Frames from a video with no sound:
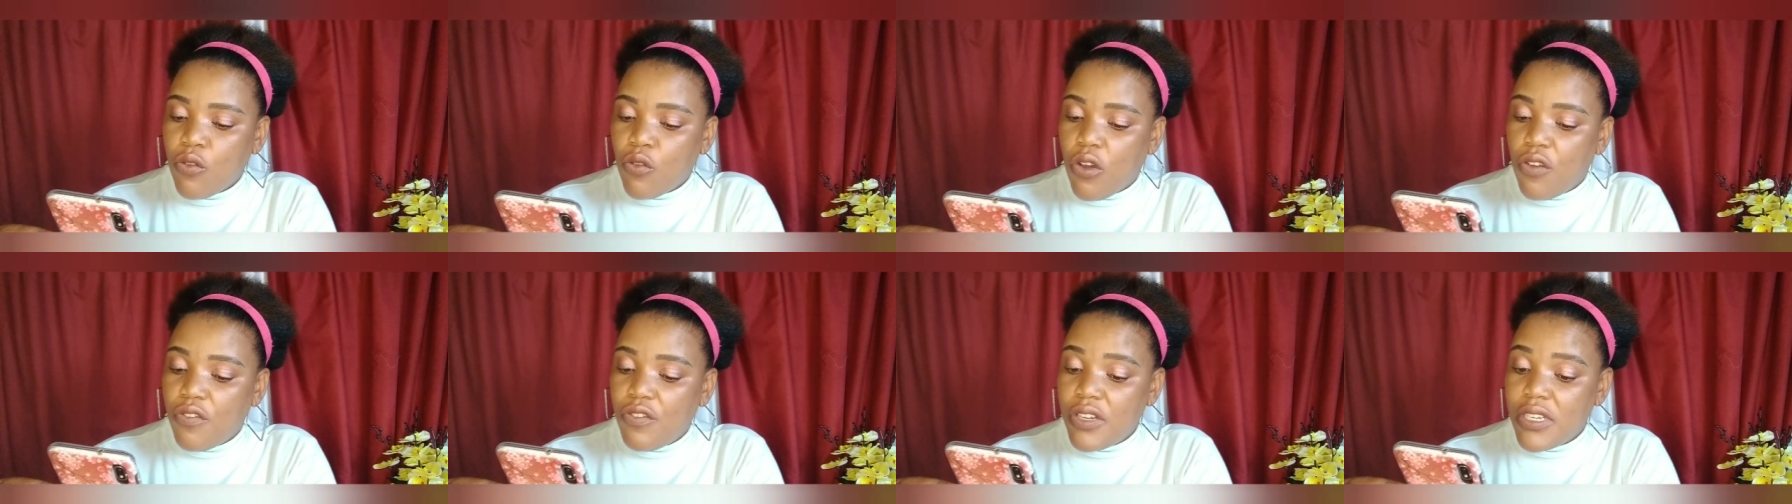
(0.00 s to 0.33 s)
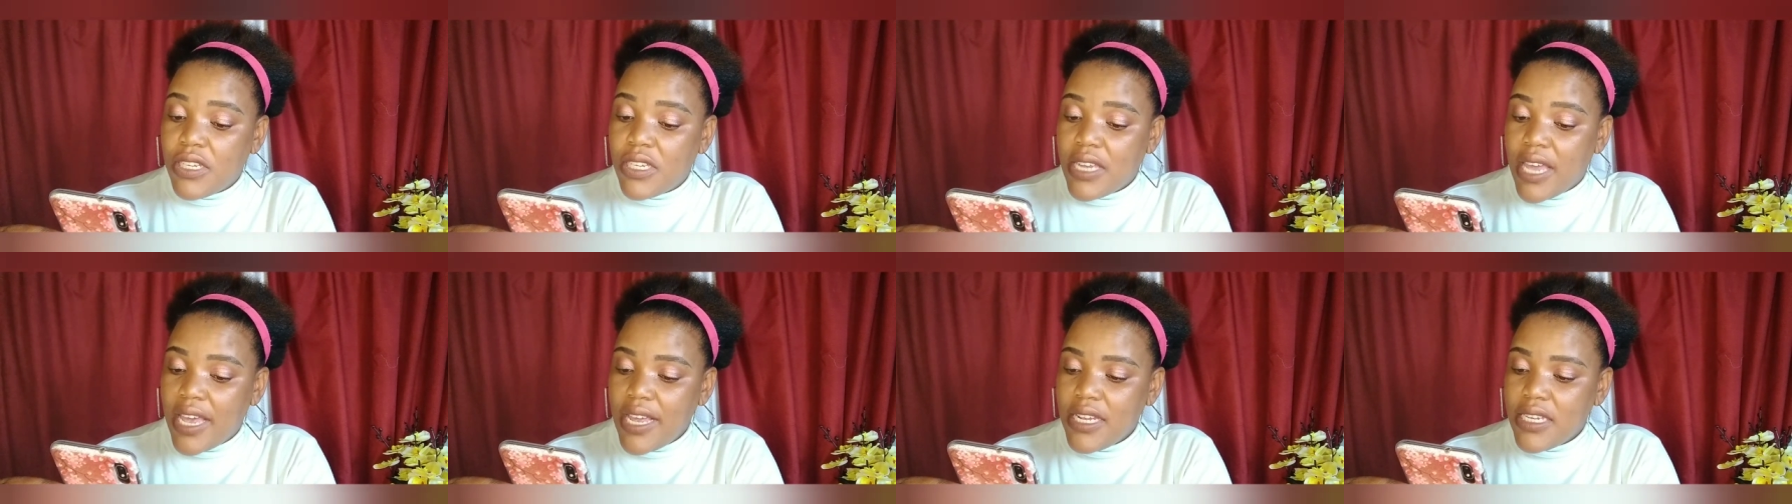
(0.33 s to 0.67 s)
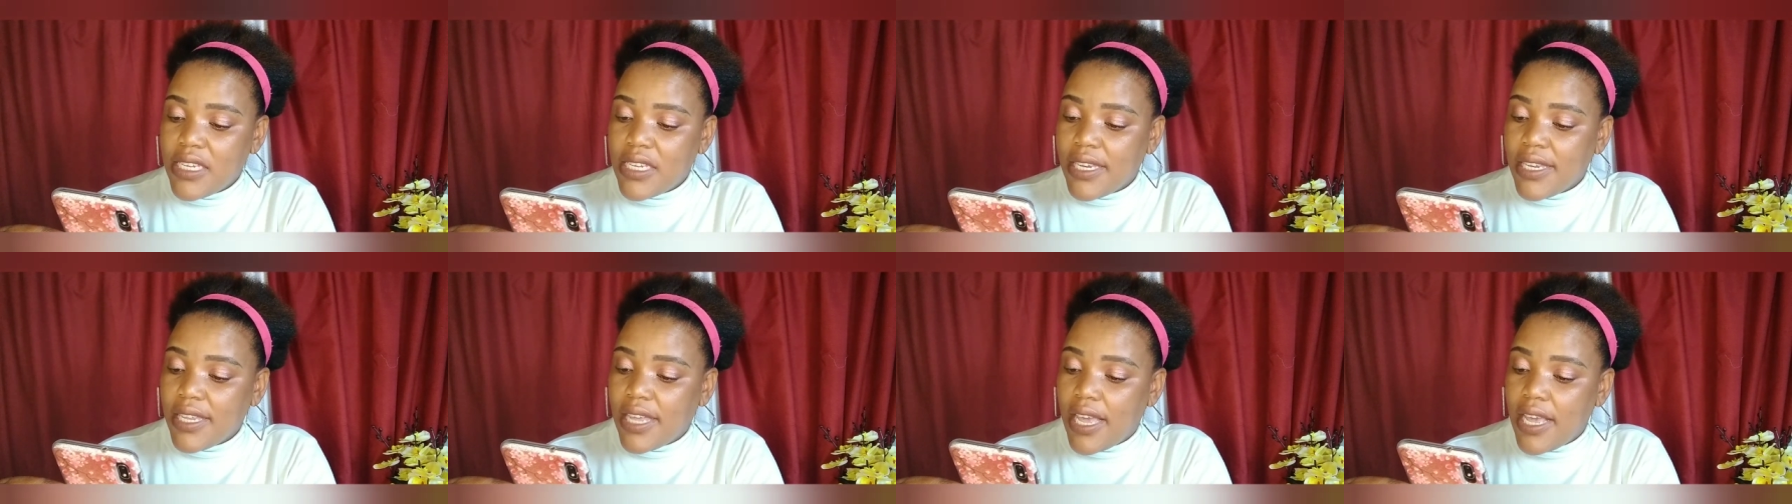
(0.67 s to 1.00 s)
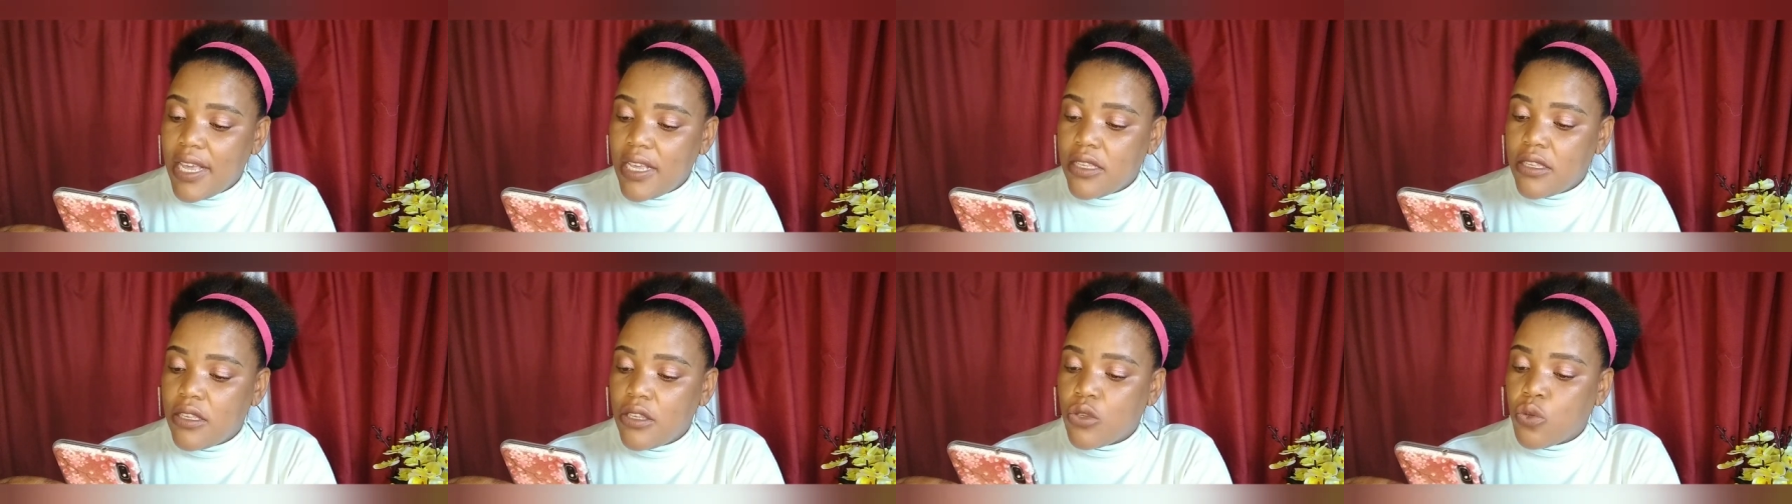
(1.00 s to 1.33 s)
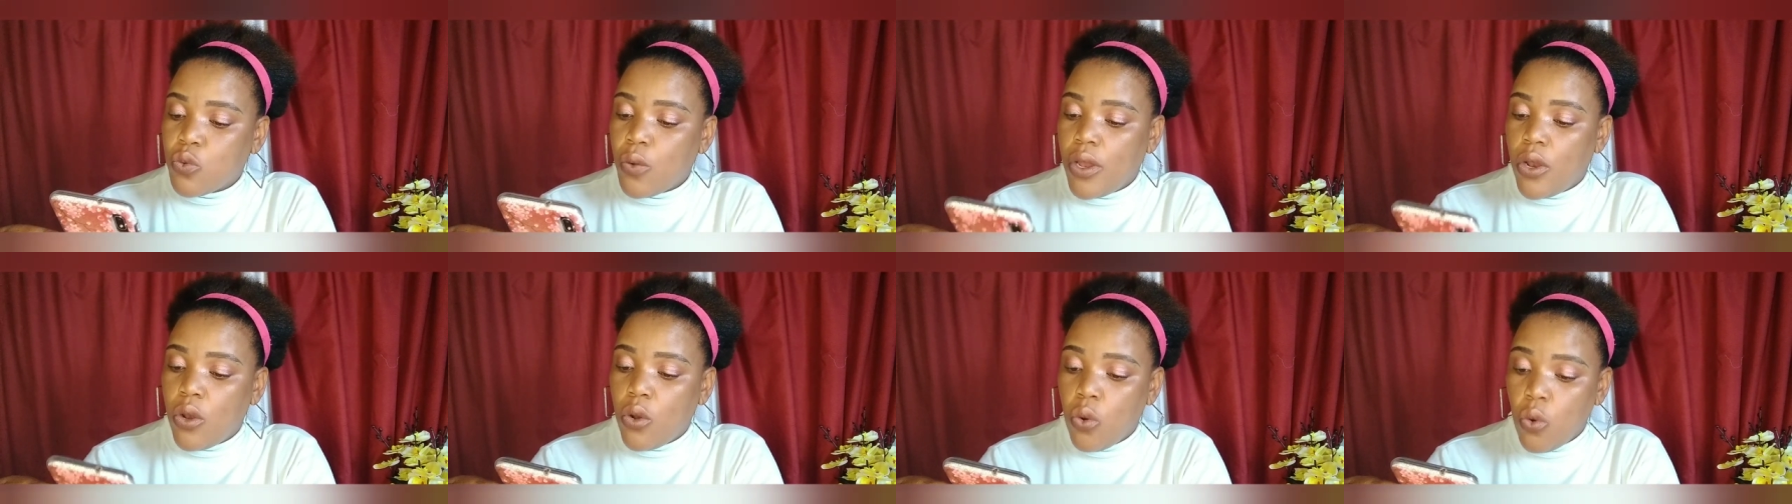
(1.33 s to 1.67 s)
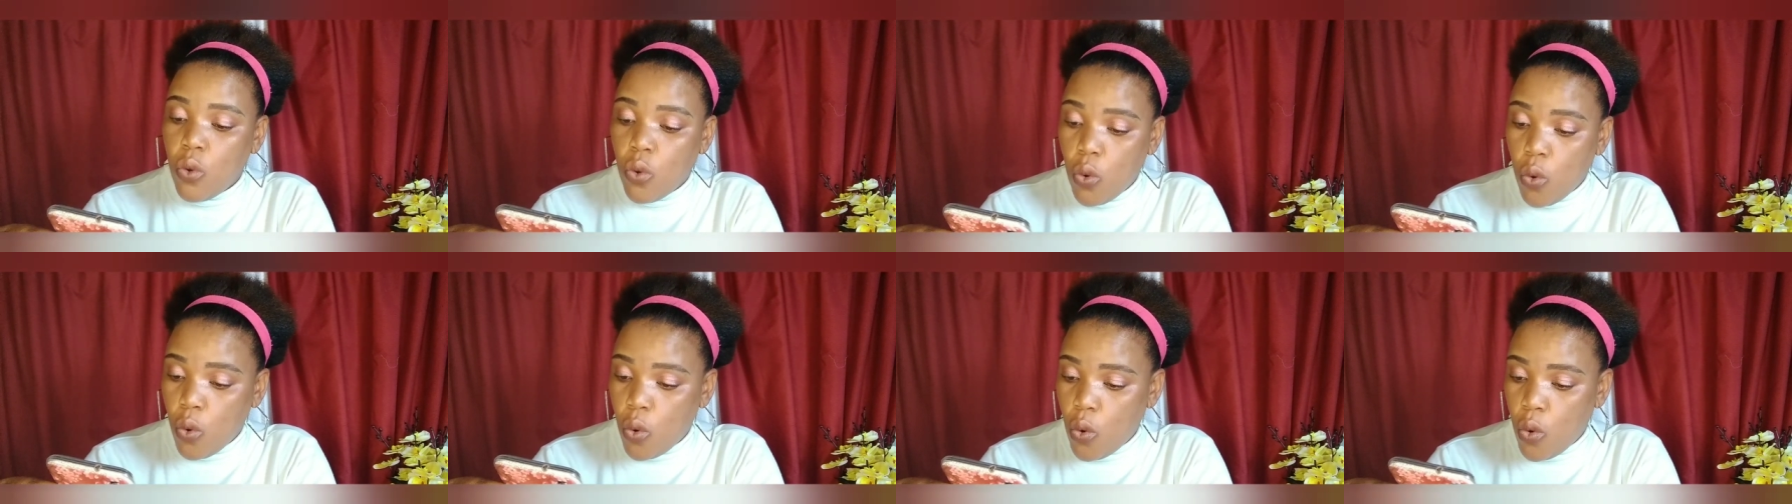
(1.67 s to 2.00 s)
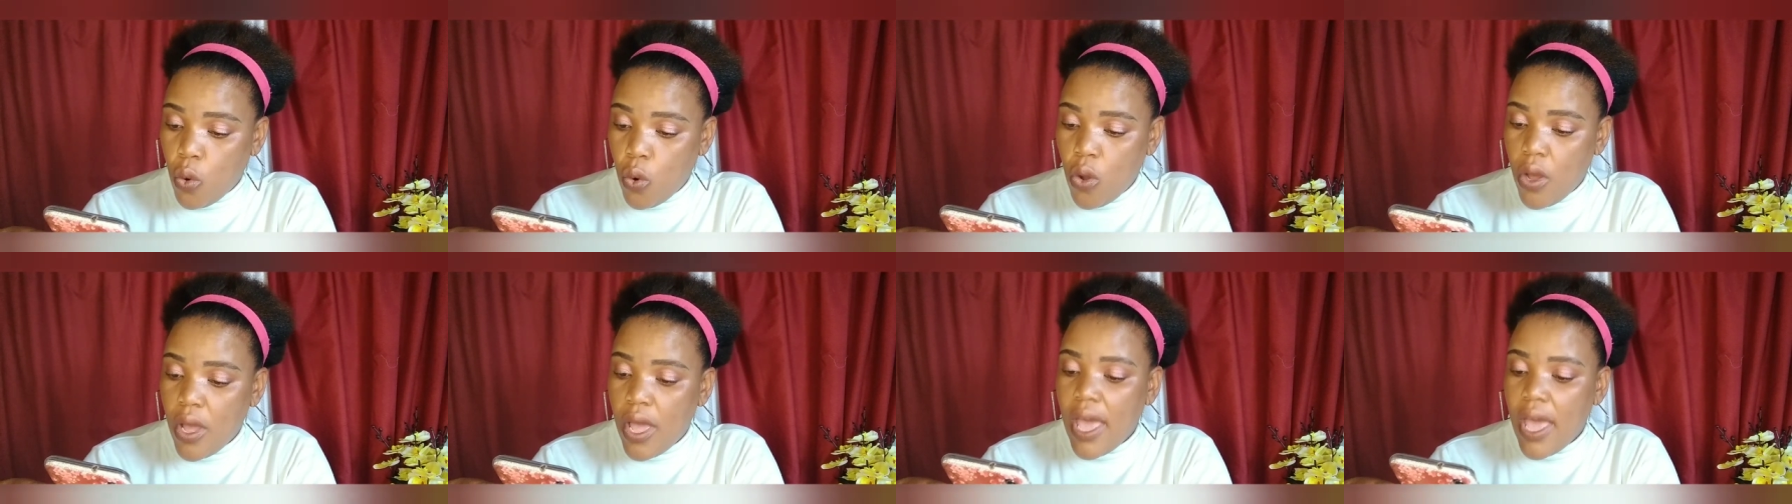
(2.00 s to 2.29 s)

COVID 19 cases were low